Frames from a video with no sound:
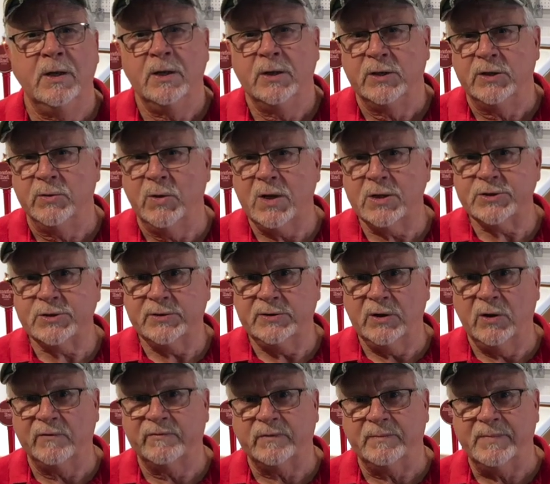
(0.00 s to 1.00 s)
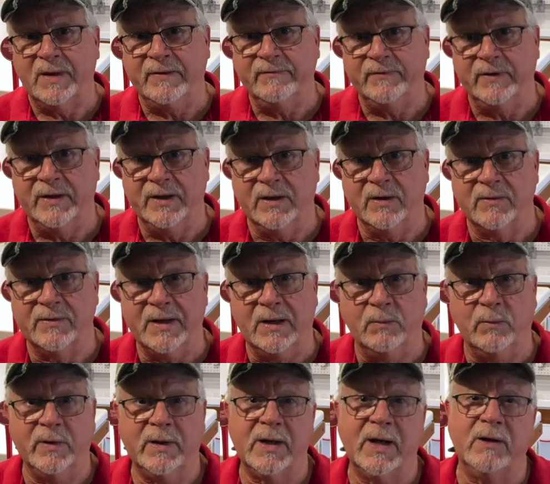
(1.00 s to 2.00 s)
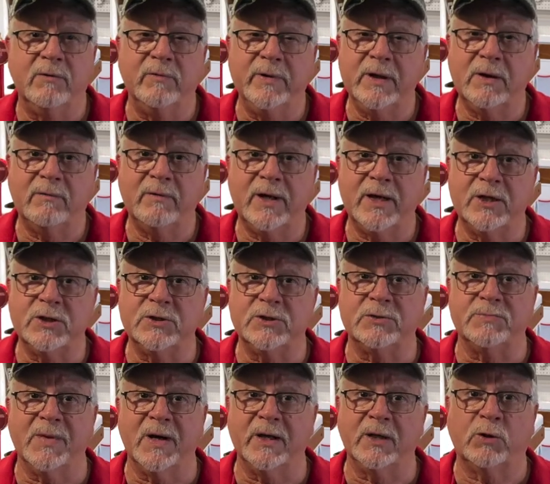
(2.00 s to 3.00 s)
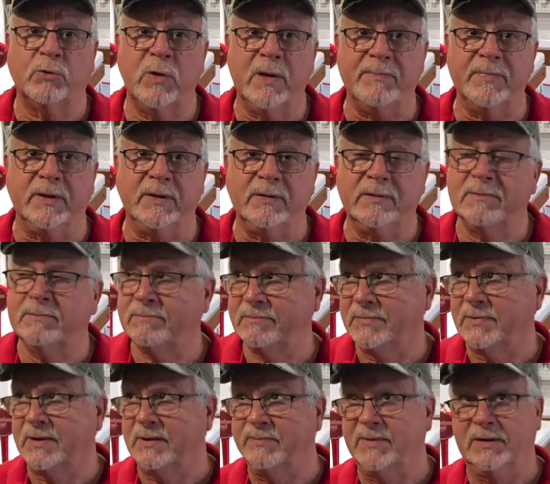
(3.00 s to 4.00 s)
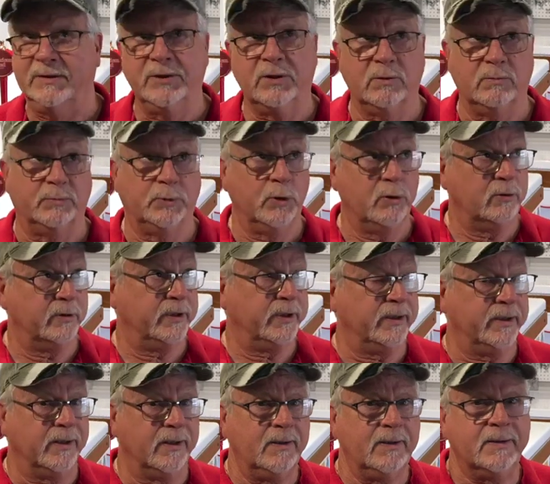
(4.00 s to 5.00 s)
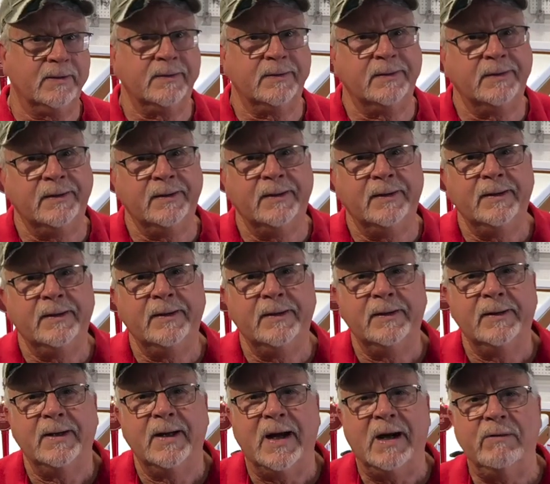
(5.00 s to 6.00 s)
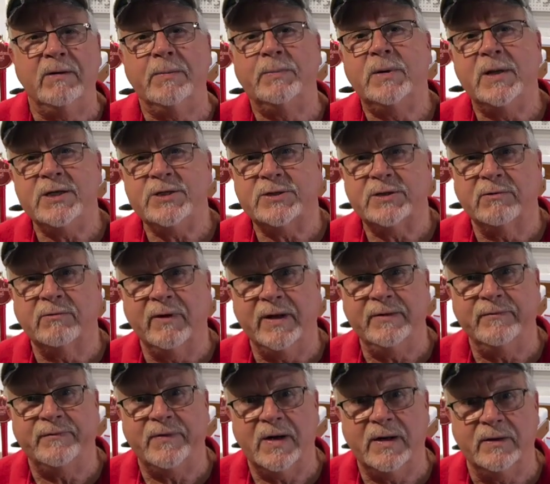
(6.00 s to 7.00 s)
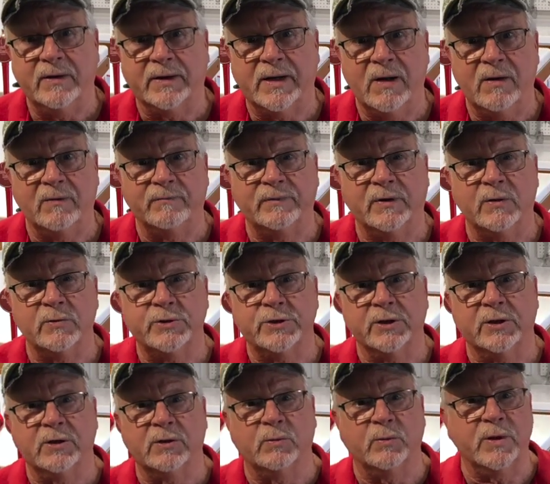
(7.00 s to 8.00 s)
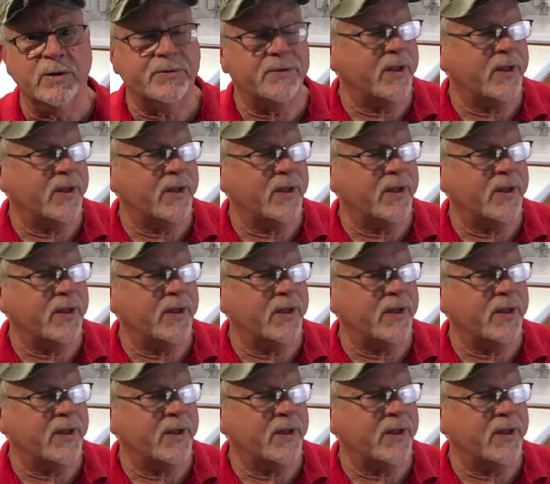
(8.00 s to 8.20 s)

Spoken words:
You also know from my video that when I rearranged my equipment in my little brewery here, I replaced the Grainfather counterflow chiller with